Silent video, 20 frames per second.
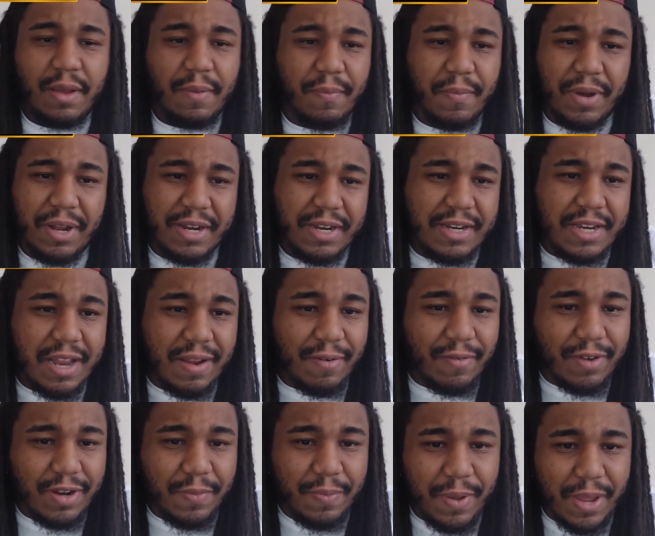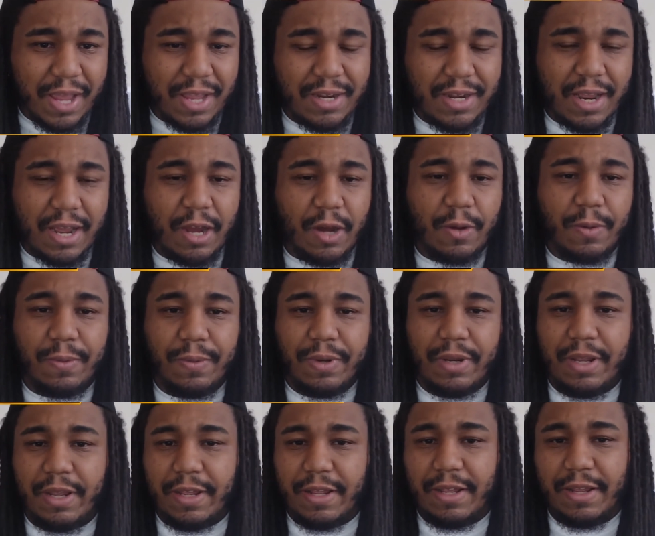But it never really panned out.
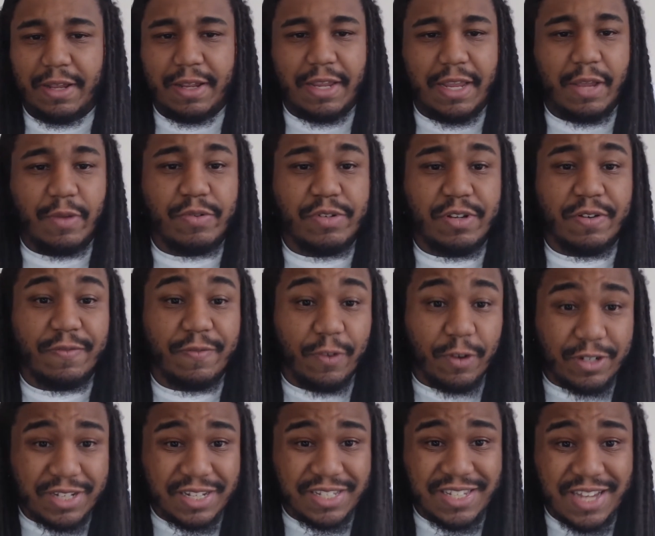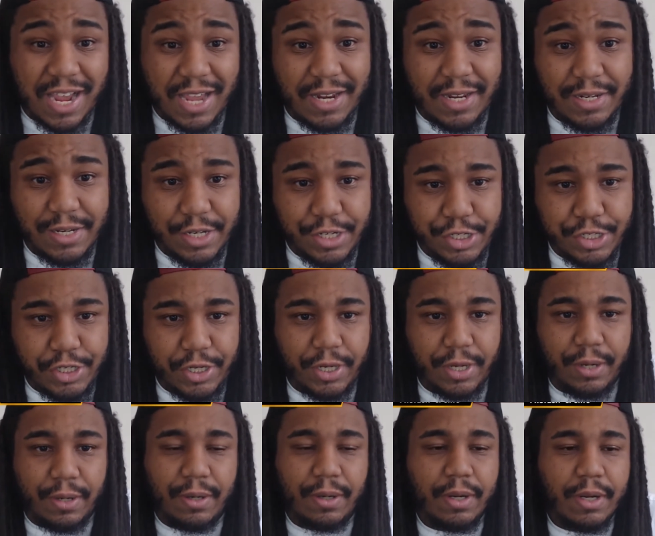He was converted to tight end this
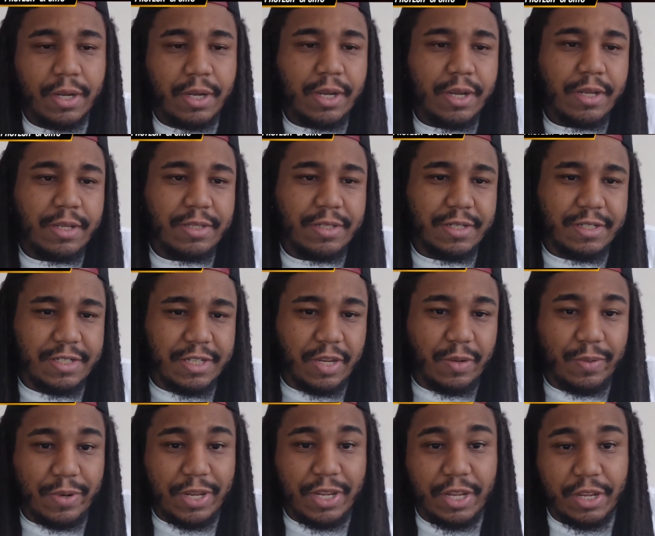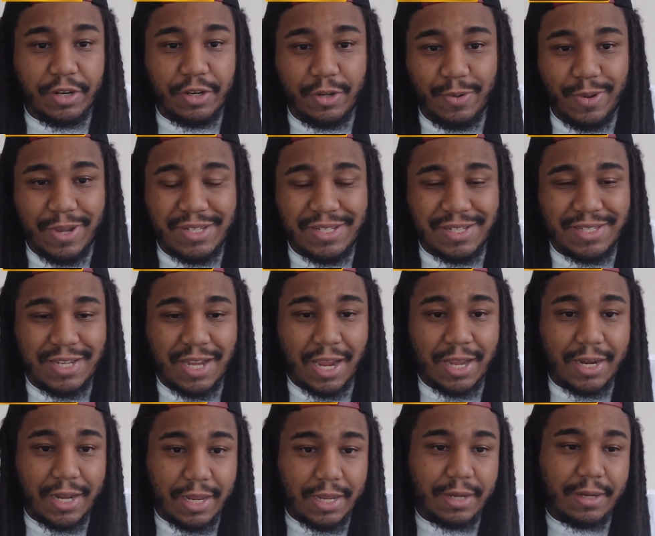year to see what he can do as a tight
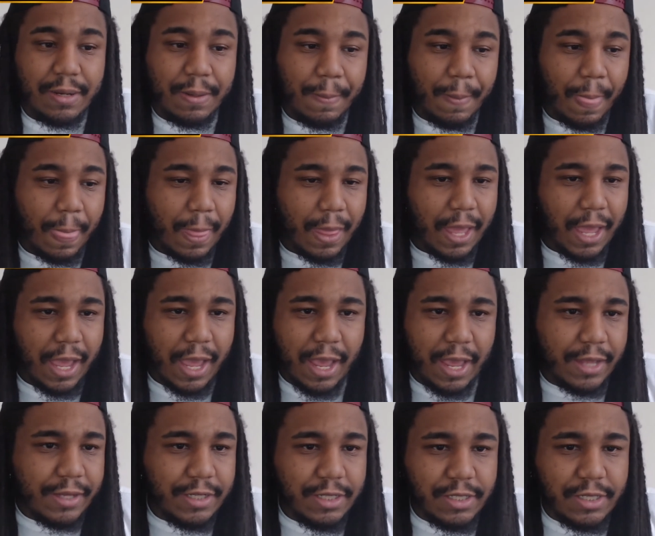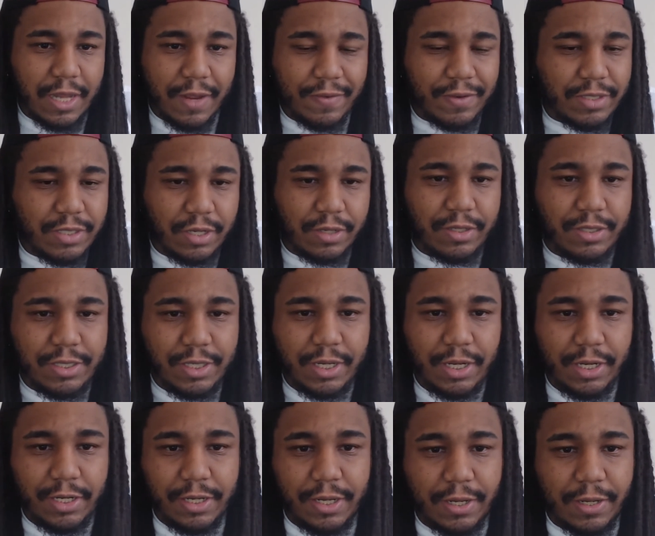end. And just never turned to
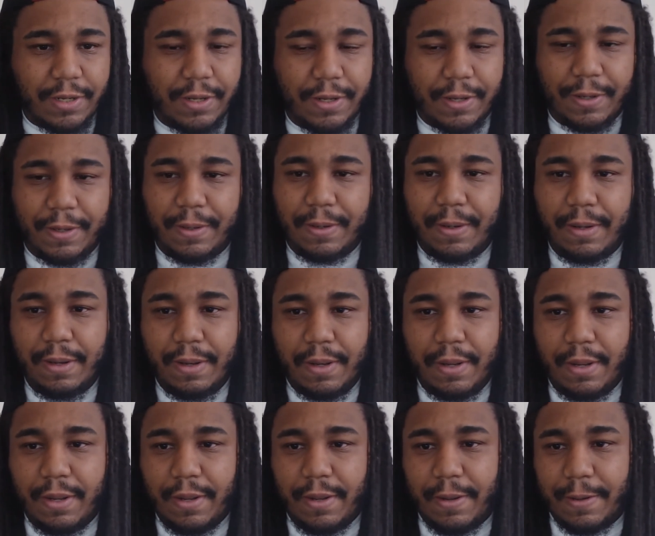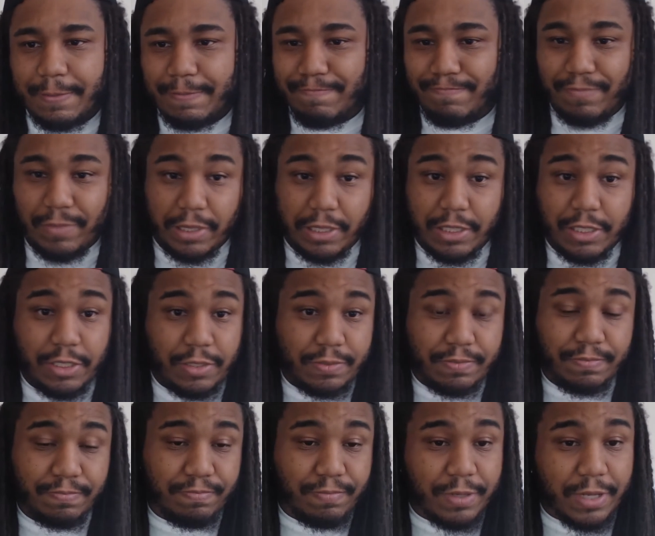anything. And he just
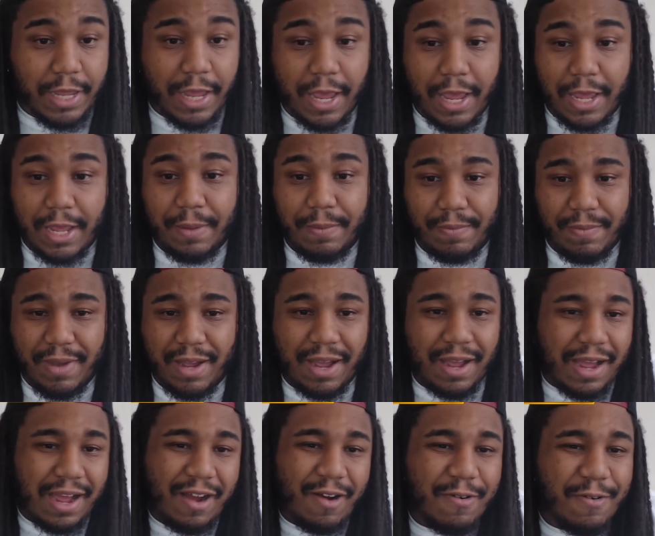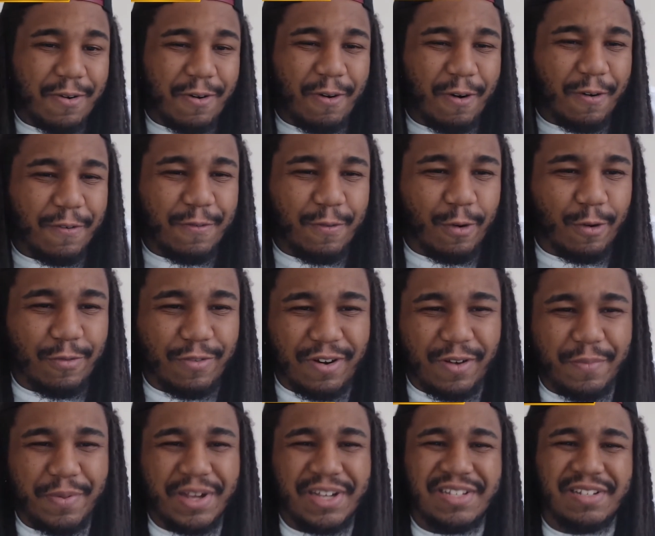became I don't call fourth-round
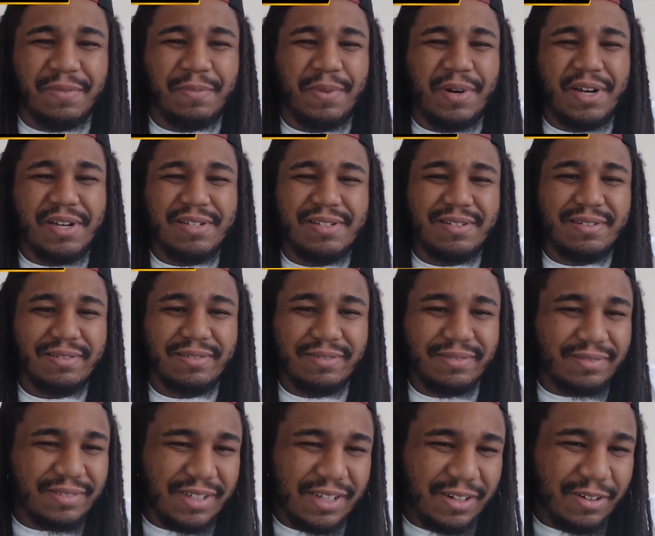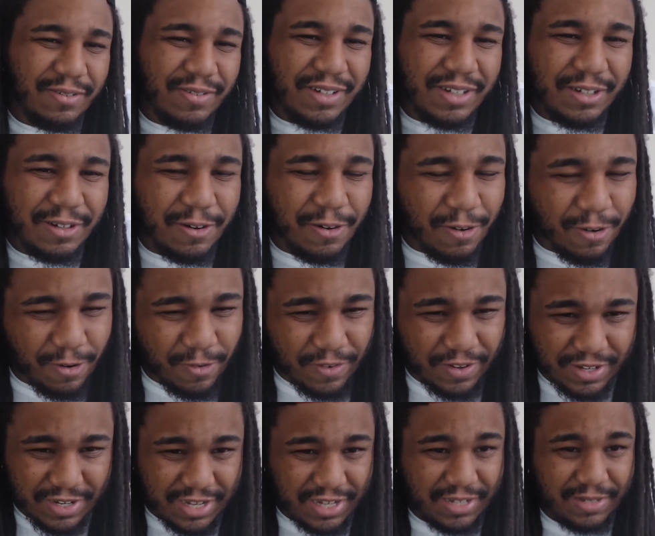picks a bust. I don't really call
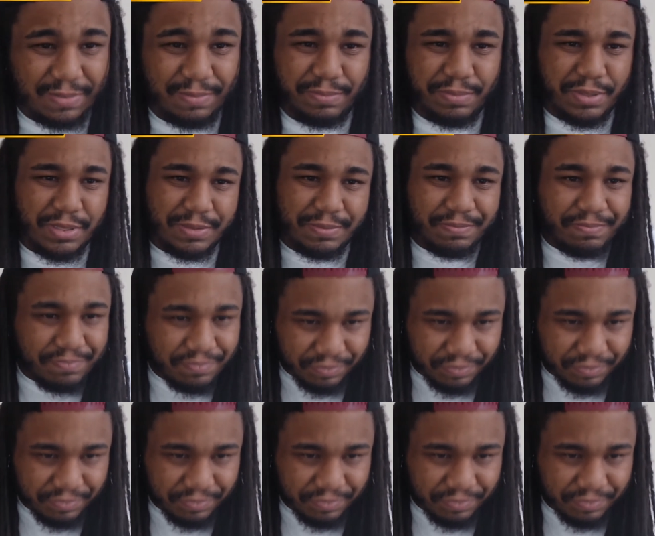it that, but